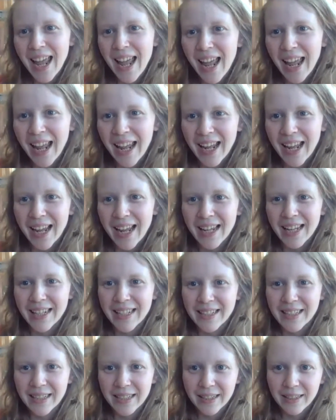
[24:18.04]

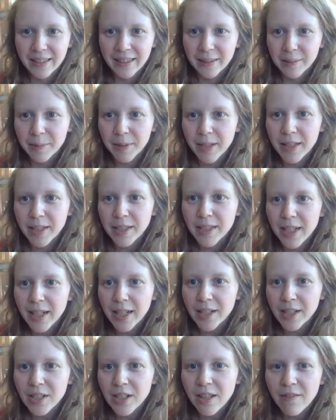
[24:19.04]
And I'm gonna
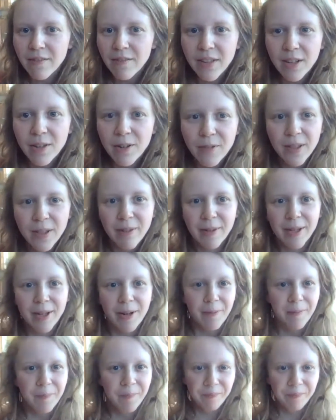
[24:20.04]
change the view. There we go.